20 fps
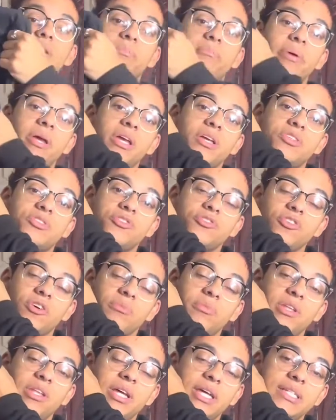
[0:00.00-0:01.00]
page from
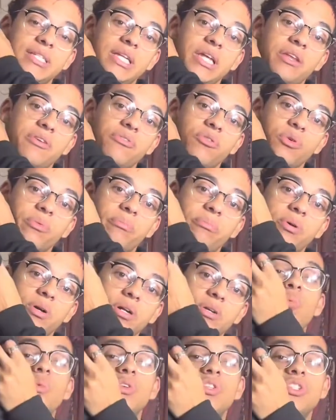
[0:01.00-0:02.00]
the 1984
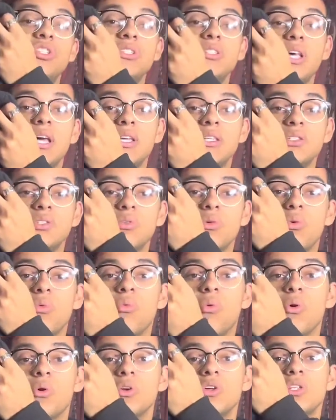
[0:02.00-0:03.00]
book, which says
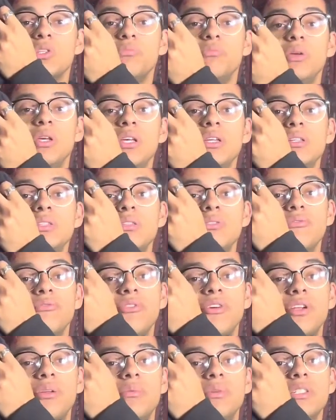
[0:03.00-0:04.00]
war is peace,
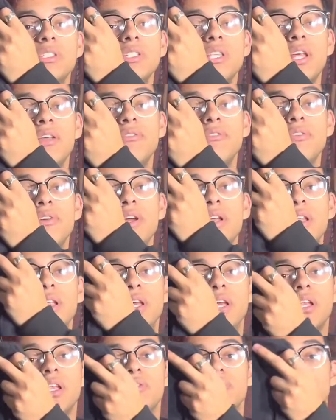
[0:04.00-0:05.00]
freedom is slavery, and
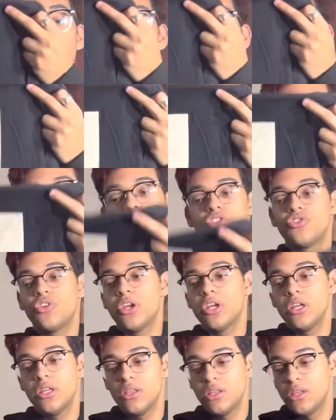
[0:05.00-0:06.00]
ignorance is
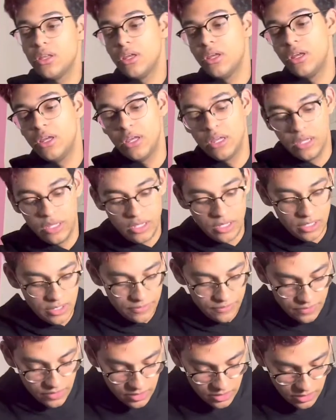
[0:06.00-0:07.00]
strength.
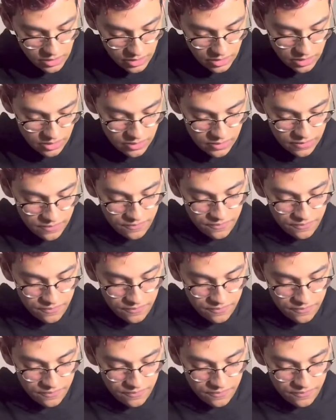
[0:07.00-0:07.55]
And then